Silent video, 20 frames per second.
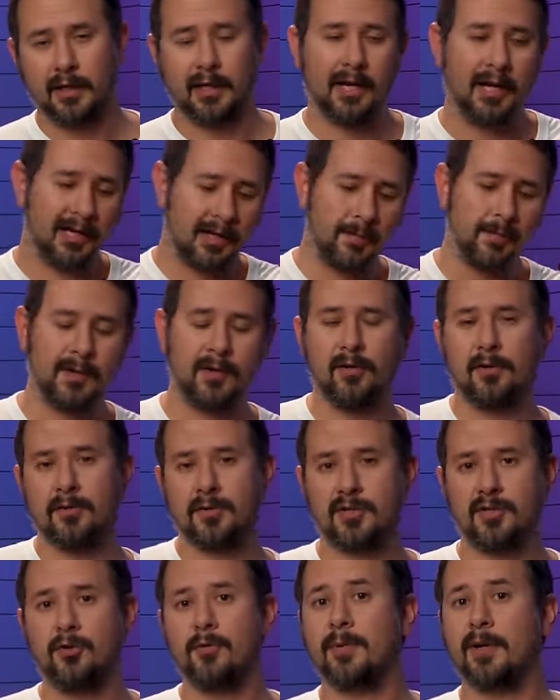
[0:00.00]
And I compare
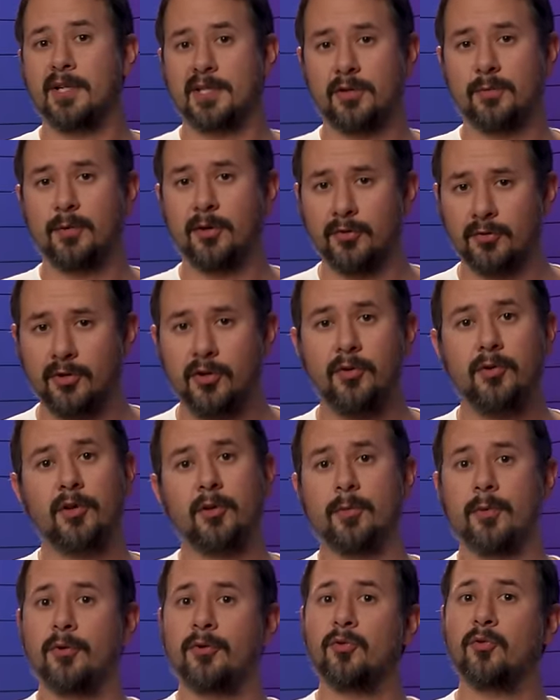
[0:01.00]
those two because they're both new and
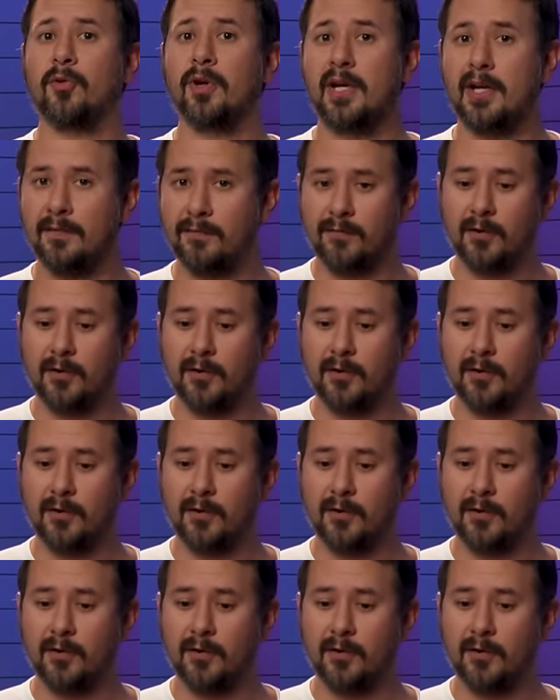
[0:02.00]
they're both green